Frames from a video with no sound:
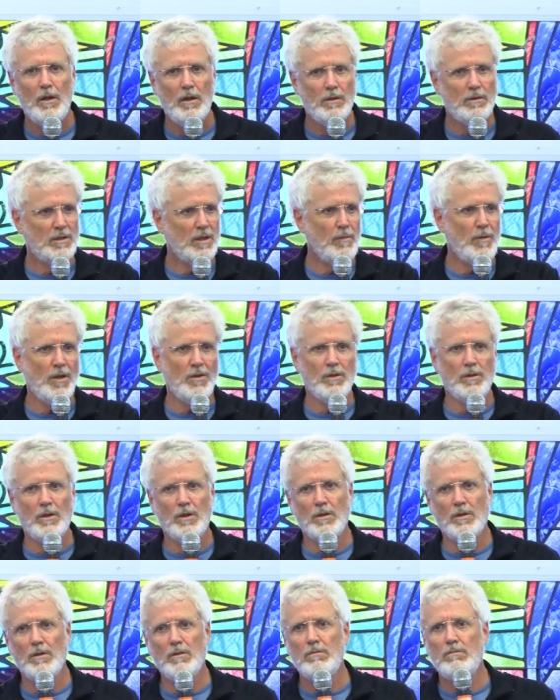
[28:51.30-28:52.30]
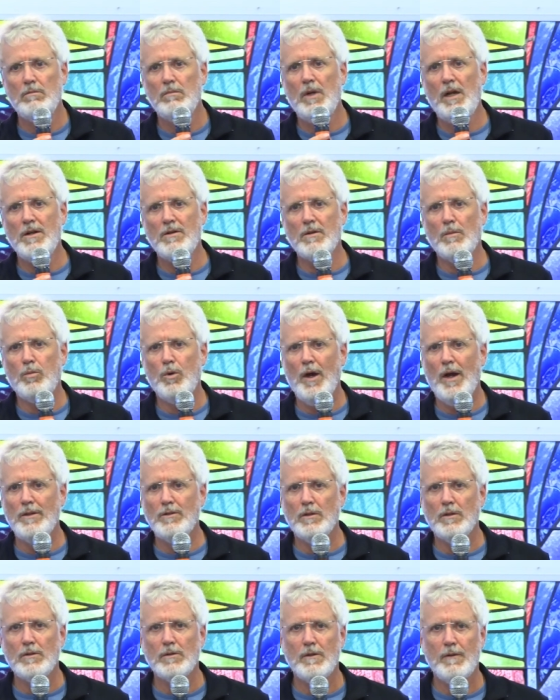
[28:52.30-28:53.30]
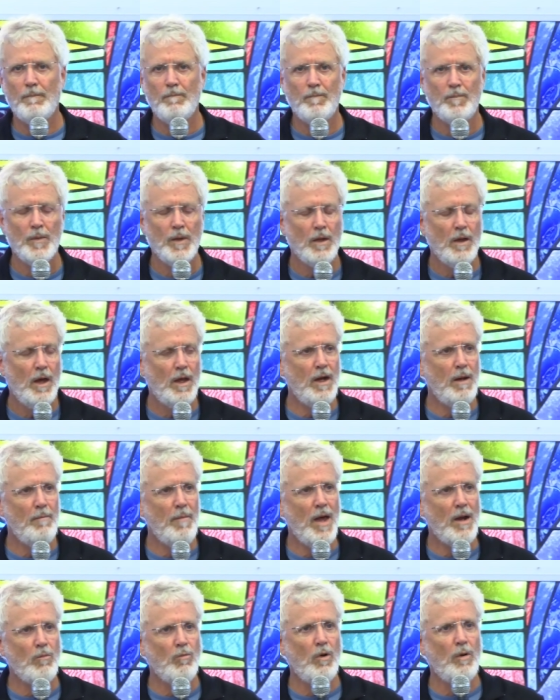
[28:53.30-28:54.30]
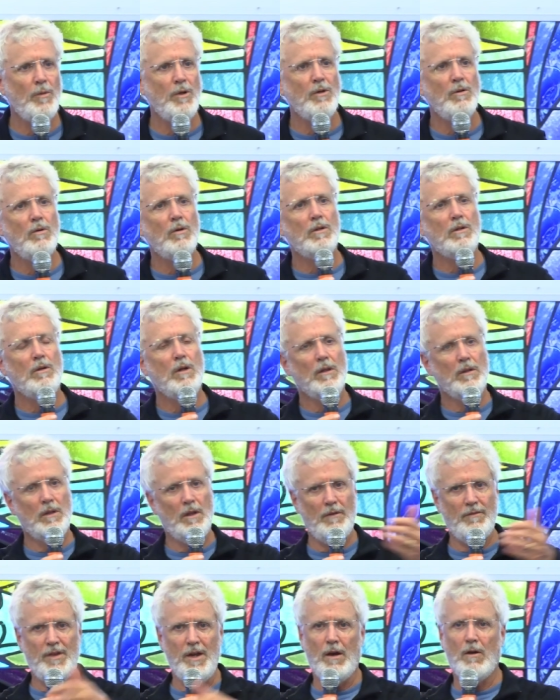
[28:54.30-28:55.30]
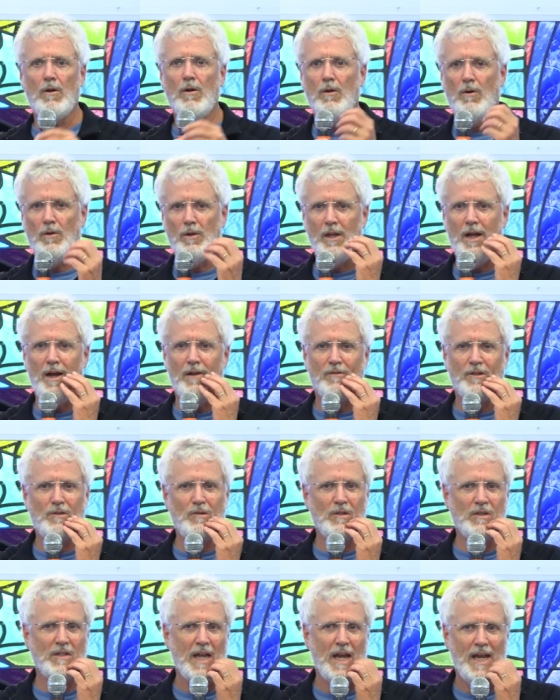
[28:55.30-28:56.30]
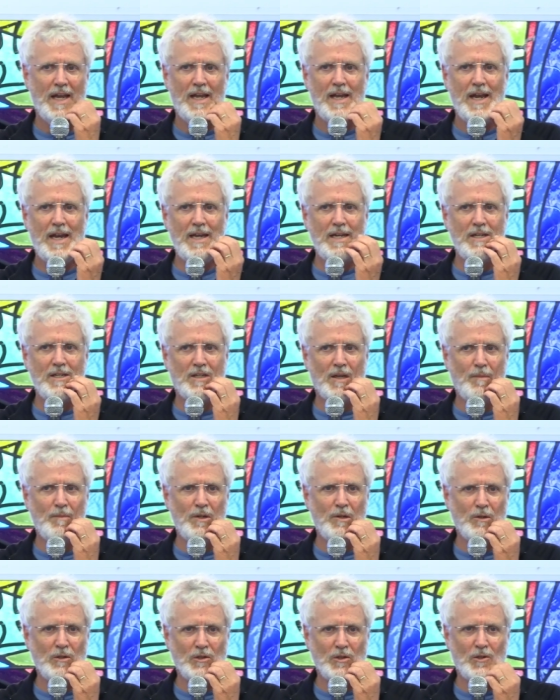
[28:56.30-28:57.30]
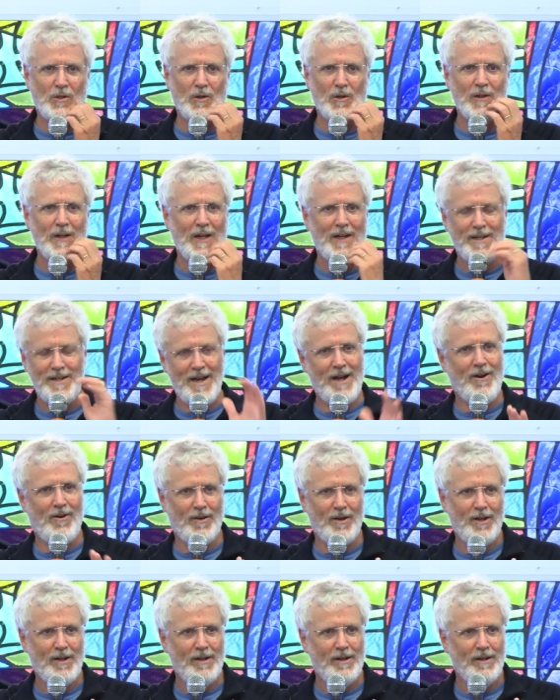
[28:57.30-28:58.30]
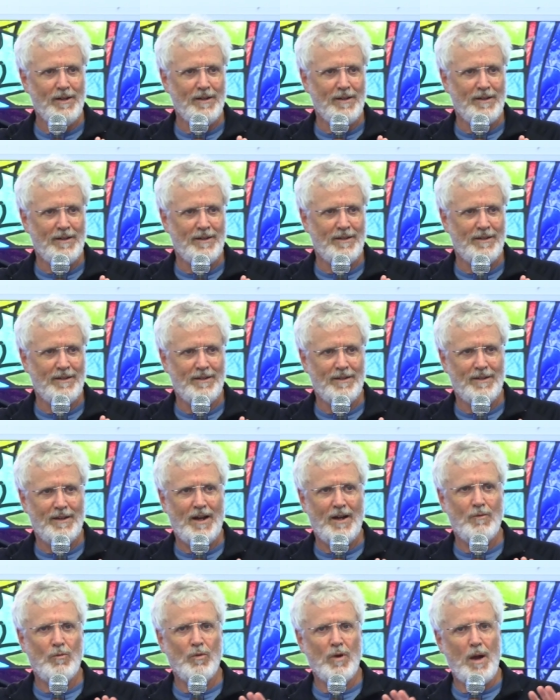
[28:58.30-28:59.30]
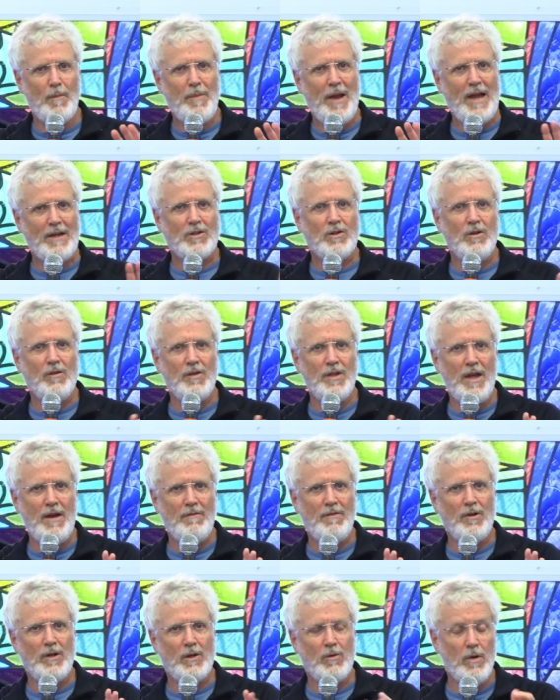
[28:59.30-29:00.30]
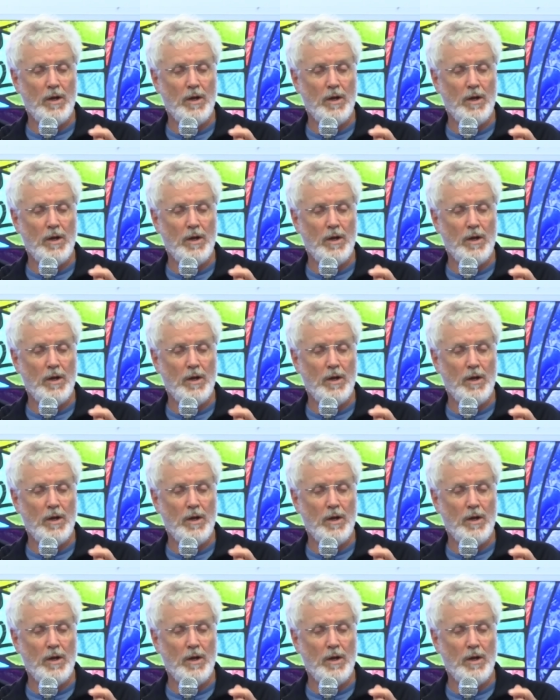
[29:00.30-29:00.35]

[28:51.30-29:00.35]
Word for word: and some other little enterprises. And I met a woman who had lived there her whole life. She was 80 something years old. Now, I, I passed over that very